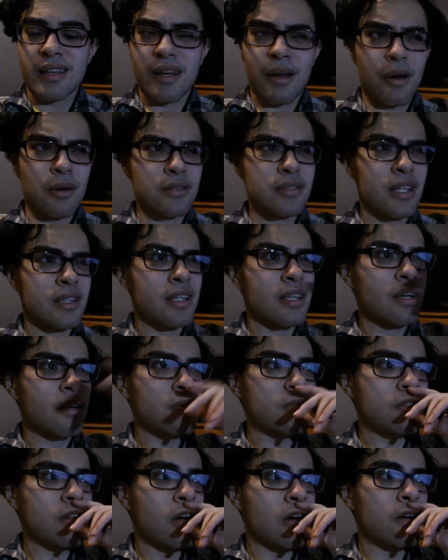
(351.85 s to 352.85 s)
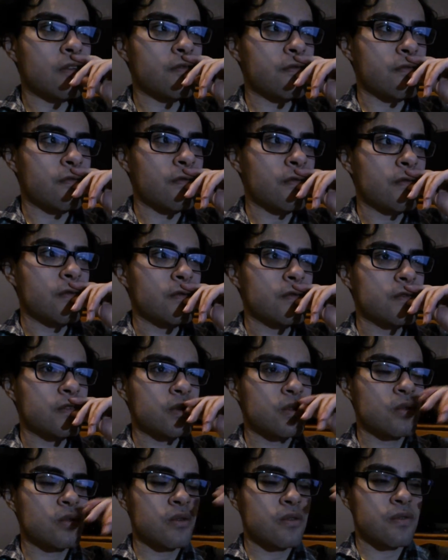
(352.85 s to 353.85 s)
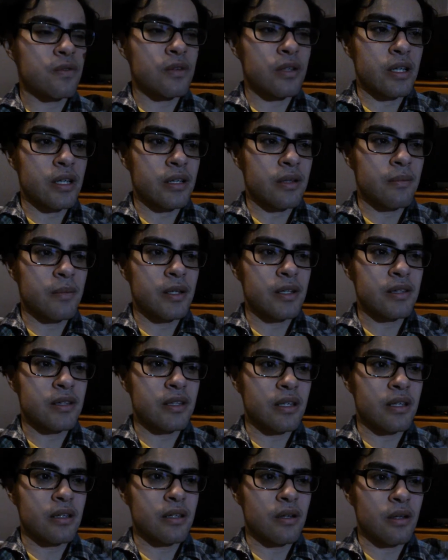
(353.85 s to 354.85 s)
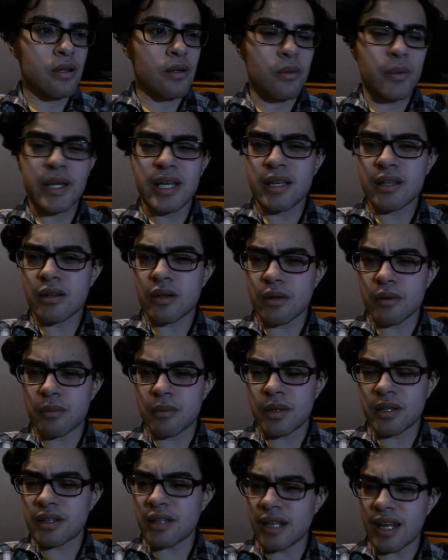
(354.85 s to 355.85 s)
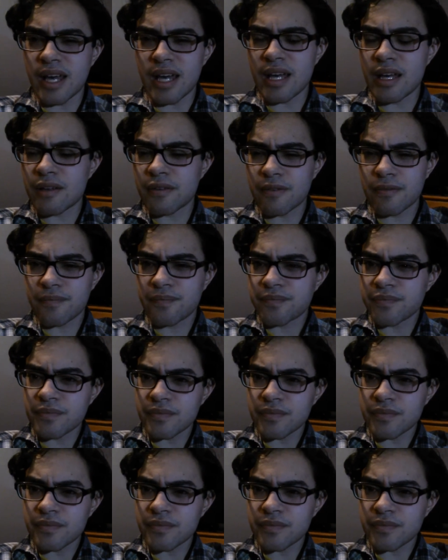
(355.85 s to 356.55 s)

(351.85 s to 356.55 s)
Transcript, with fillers: Uh, I think I was off school for like a month and a week or a month and a half